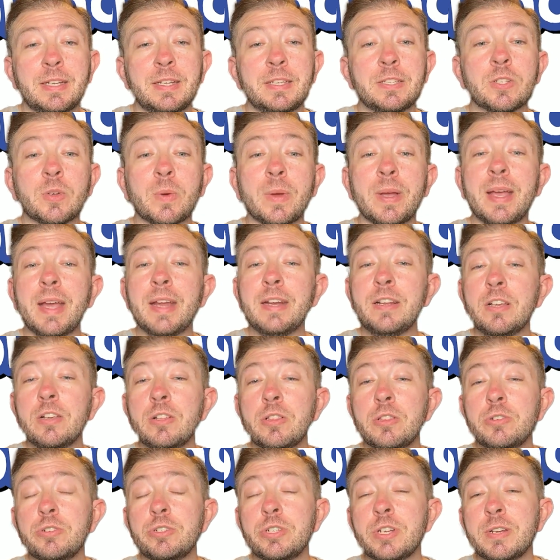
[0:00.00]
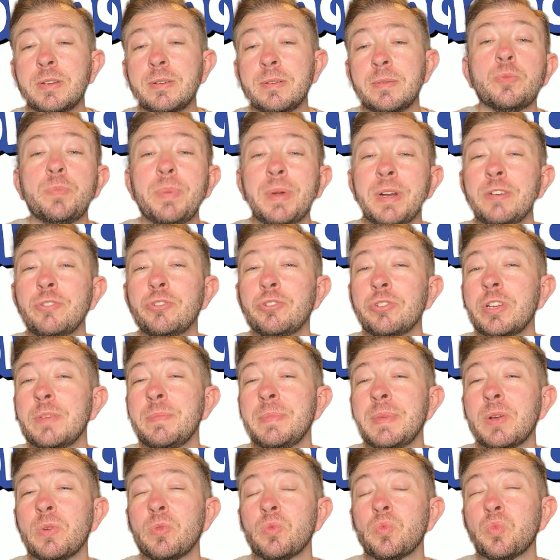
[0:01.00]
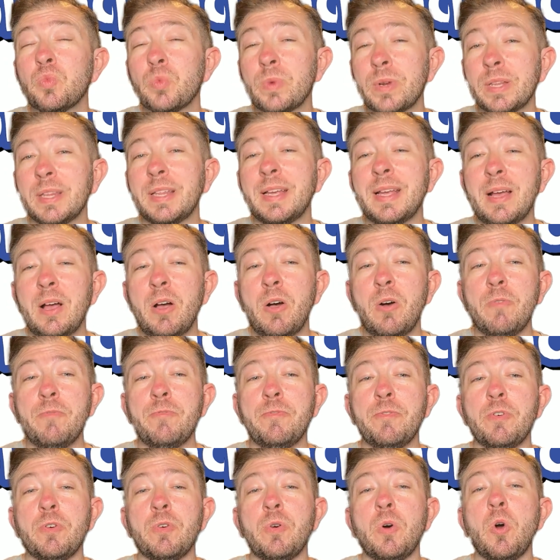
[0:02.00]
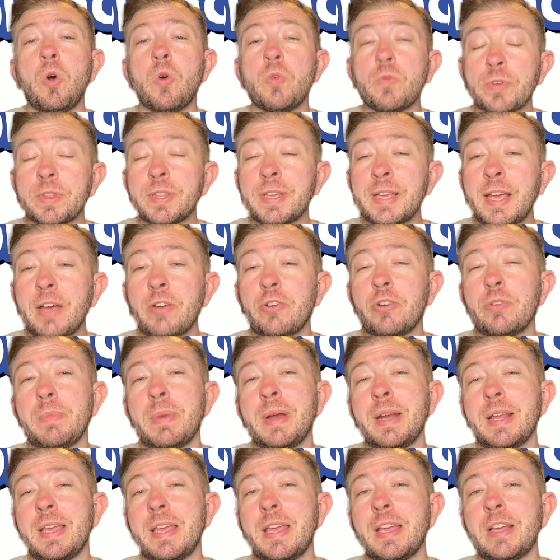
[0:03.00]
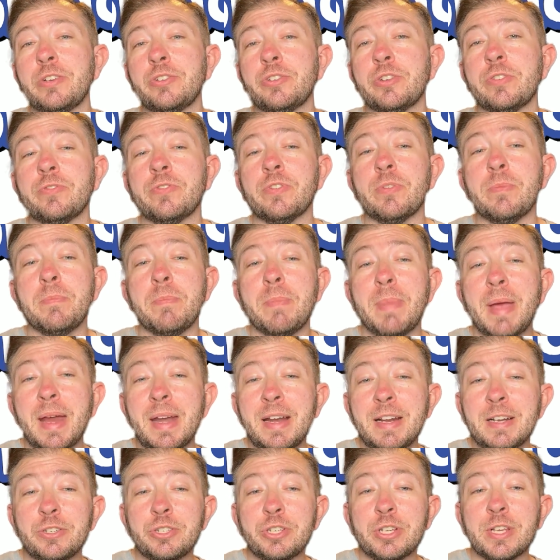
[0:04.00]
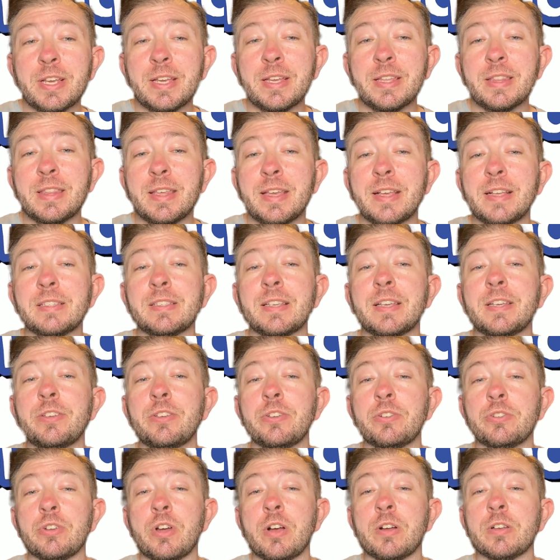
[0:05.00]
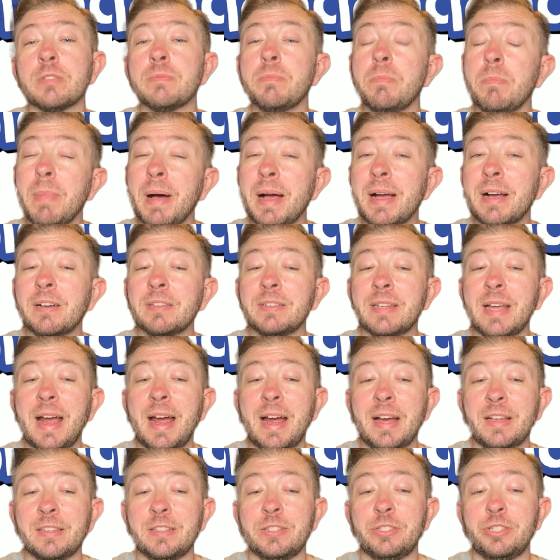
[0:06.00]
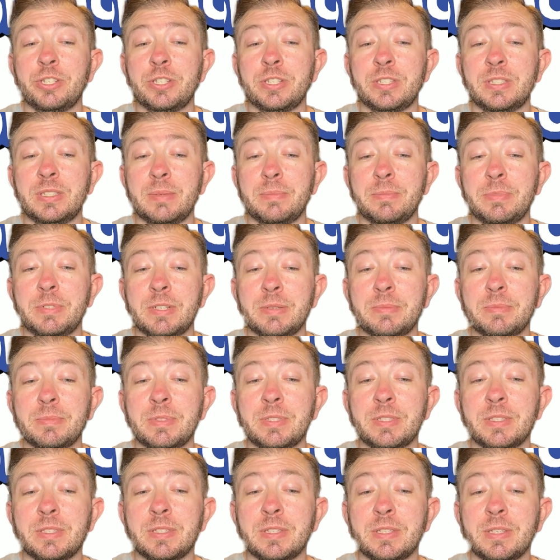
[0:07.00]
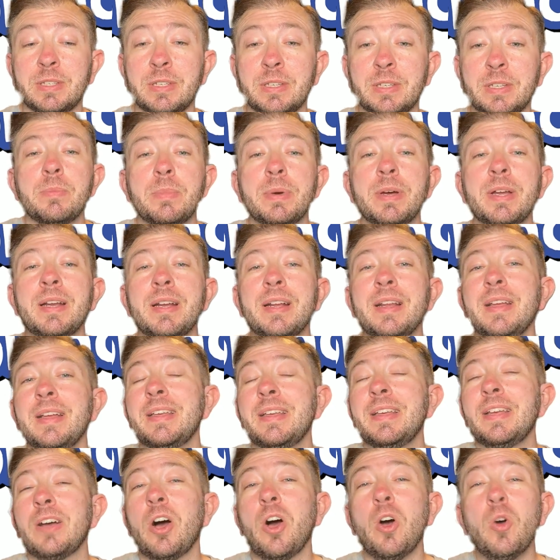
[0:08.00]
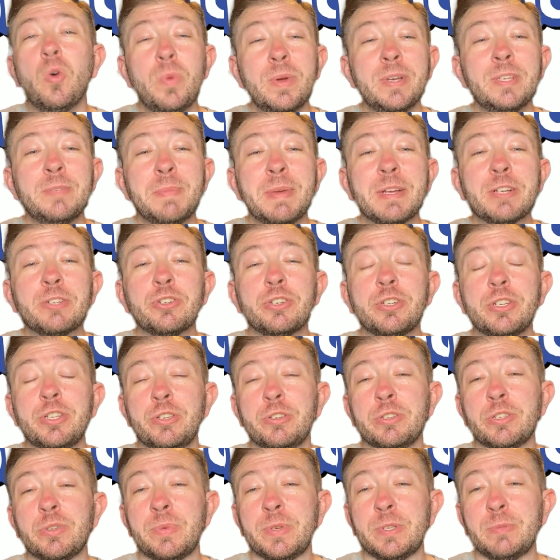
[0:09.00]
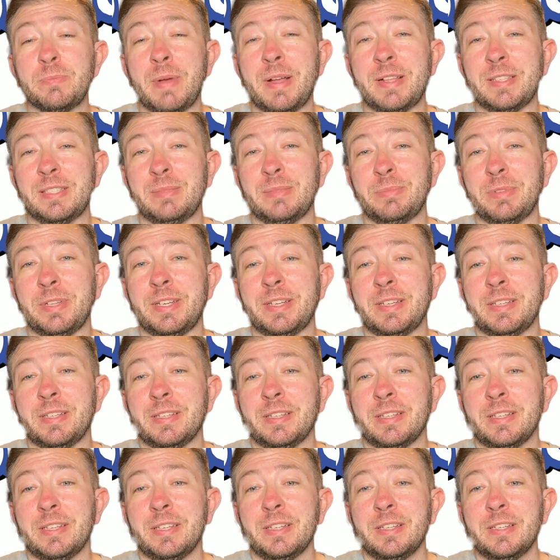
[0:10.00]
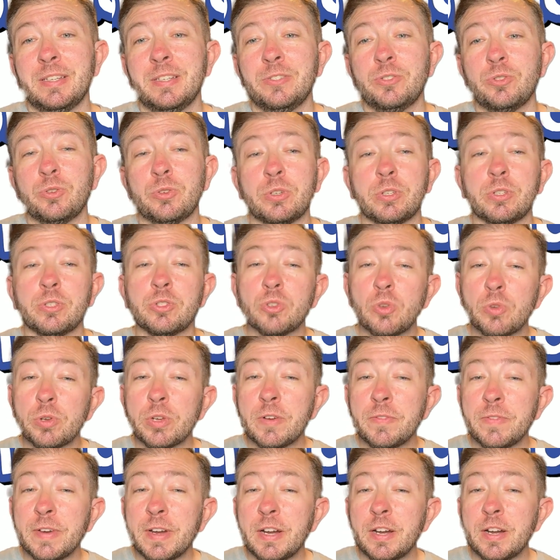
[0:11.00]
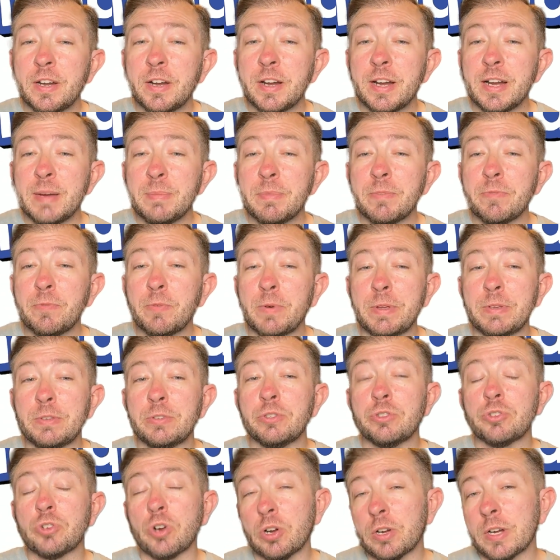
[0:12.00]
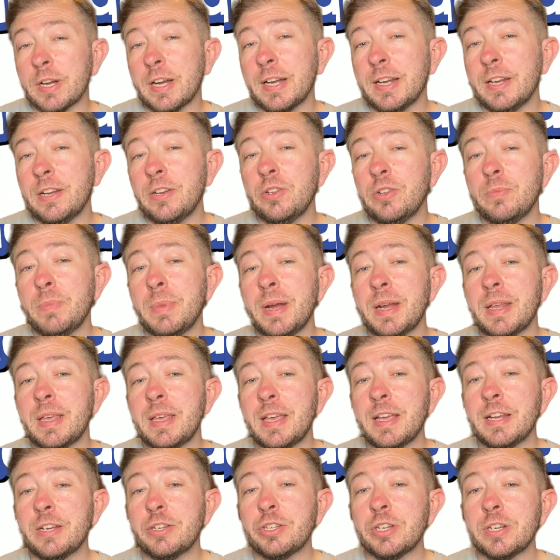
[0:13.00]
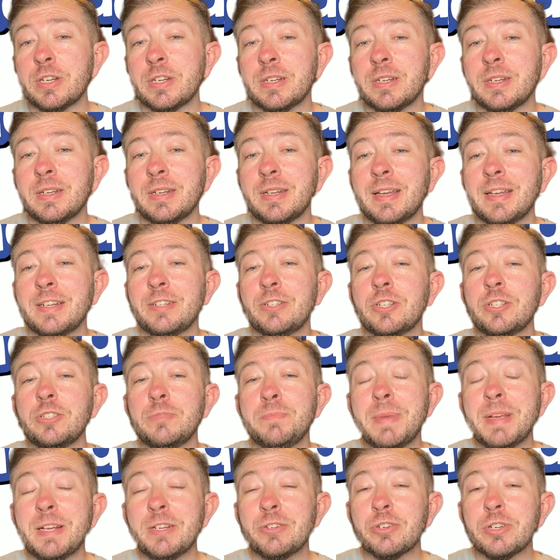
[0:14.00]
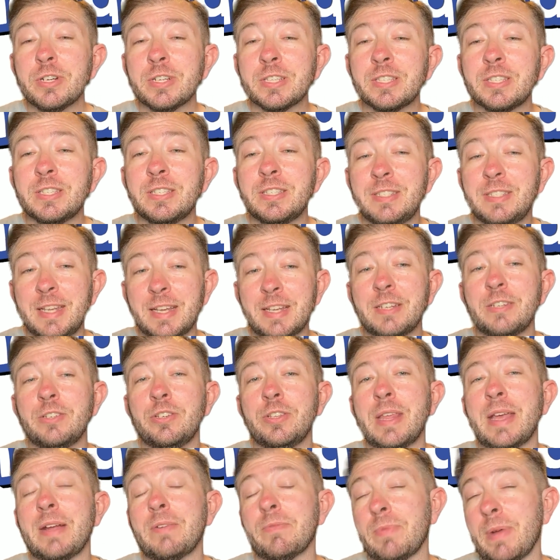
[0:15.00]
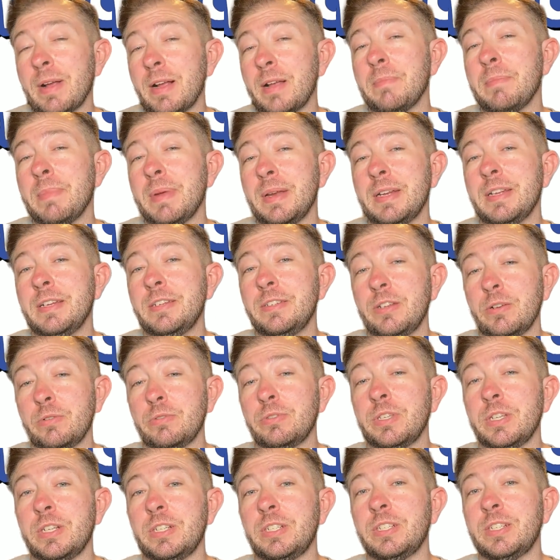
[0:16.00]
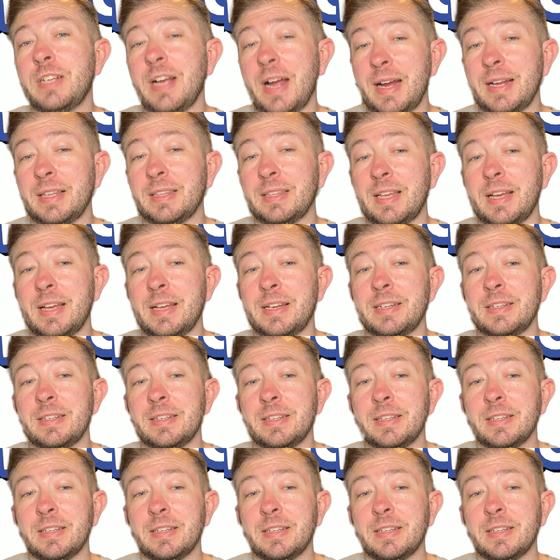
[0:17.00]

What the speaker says: So, in conclusion, Benadryl can be a really helpful over the counter medication for managing things like your dog's mild allergy symptoms. But always make sure to use it responsibly. So, consult your veterinarian before you start any new medication and just make sure to stick to that recommended dosage guideline.